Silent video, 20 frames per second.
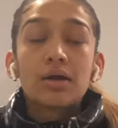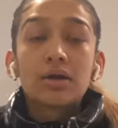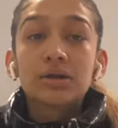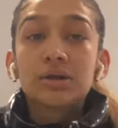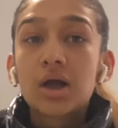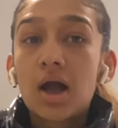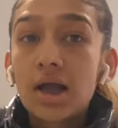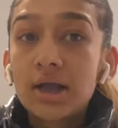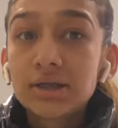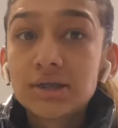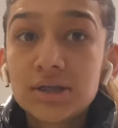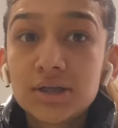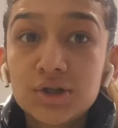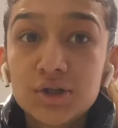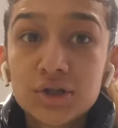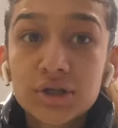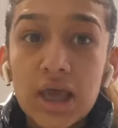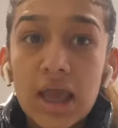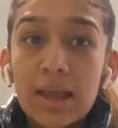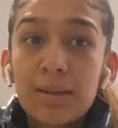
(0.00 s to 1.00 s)
Guys, I
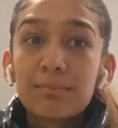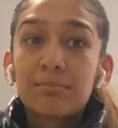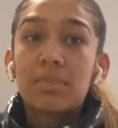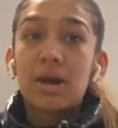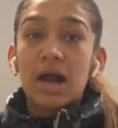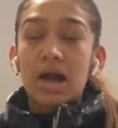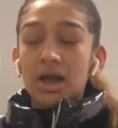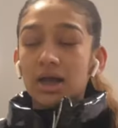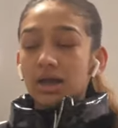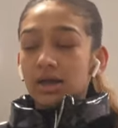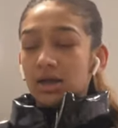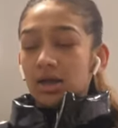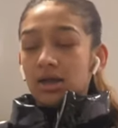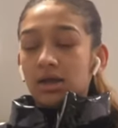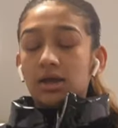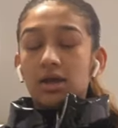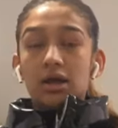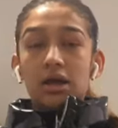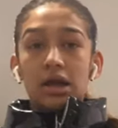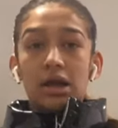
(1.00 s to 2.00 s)
just came back.
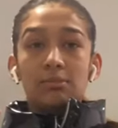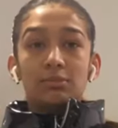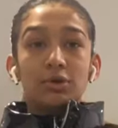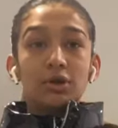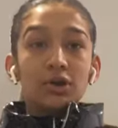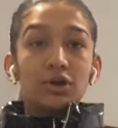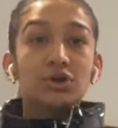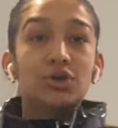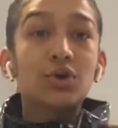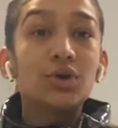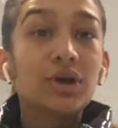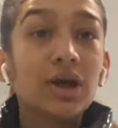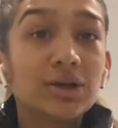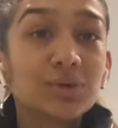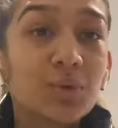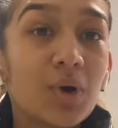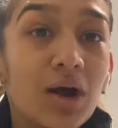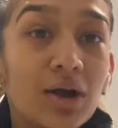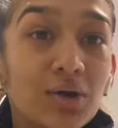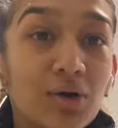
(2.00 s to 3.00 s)
I'm gonna show you guys
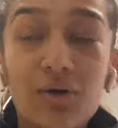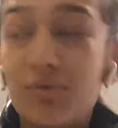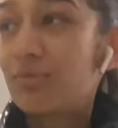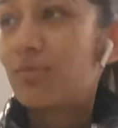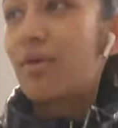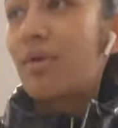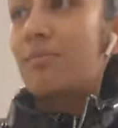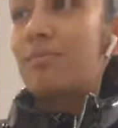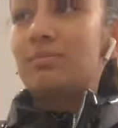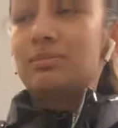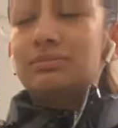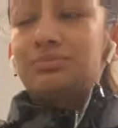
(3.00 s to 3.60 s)
what I got from